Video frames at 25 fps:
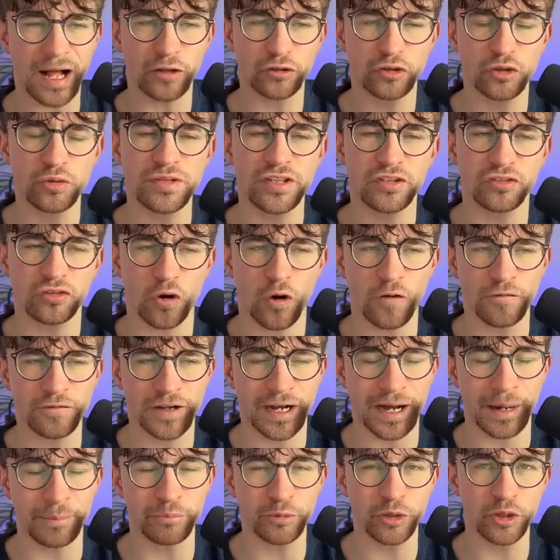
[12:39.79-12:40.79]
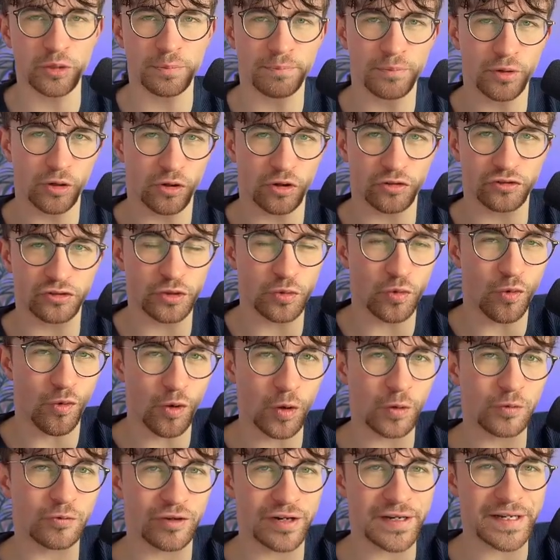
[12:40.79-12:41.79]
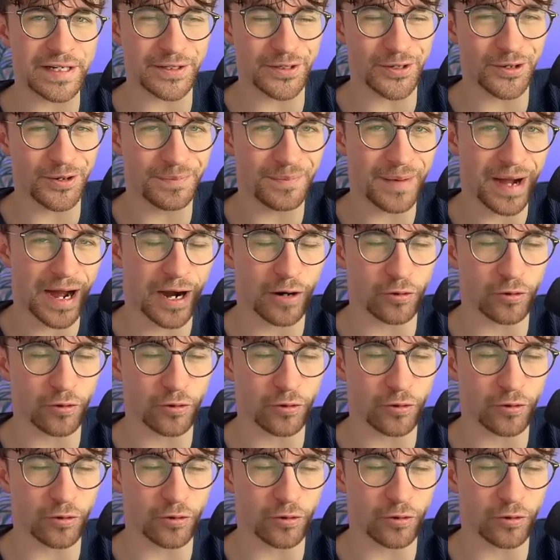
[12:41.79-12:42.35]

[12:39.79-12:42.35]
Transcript: I'll do this off camera because you already know